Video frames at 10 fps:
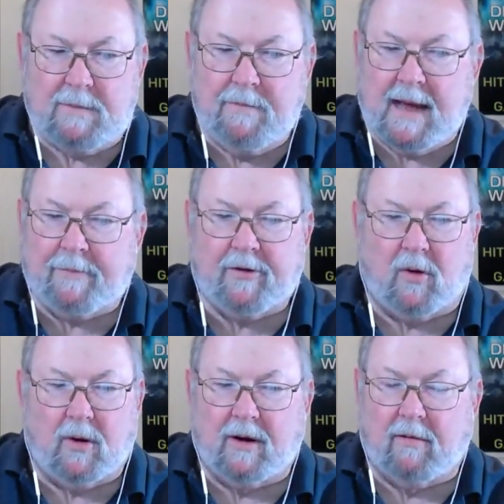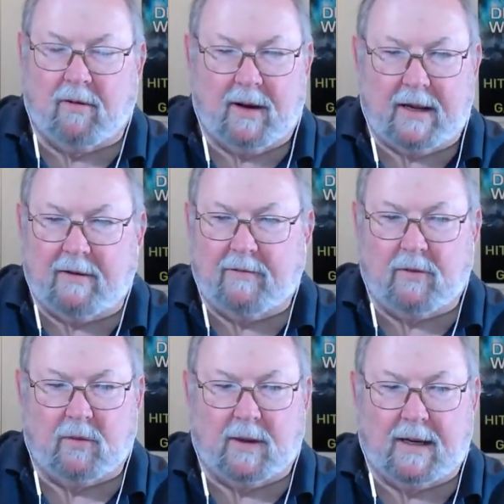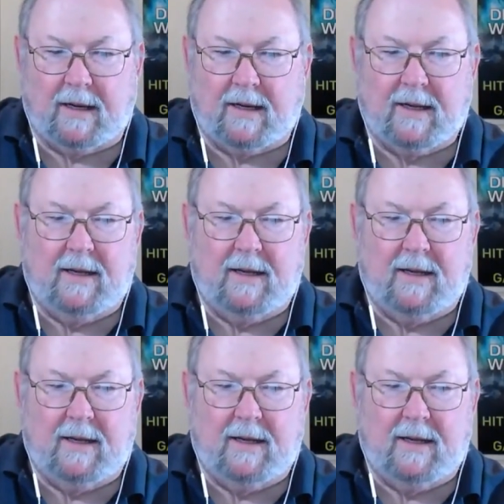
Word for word: Maps are great for writing,